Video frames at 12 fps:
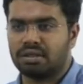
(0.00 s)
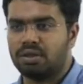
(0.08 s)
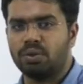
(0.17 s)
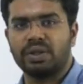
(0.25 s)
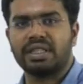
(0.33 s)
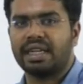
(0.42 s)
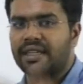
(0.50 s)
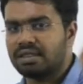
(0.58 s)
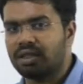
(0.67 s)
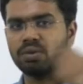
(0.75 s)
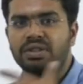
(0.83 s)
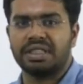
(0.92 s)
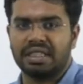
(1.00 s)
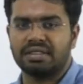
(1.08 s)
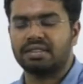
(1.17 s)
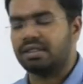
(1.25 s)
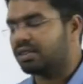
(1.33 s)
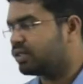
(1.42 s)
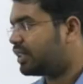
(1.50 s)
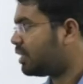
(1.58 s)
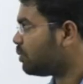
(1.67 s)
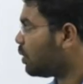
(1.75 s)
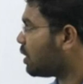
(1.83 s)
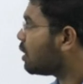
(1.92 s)
doing that in South China Sea. So that
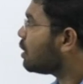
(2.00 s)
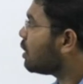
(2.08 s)
is what.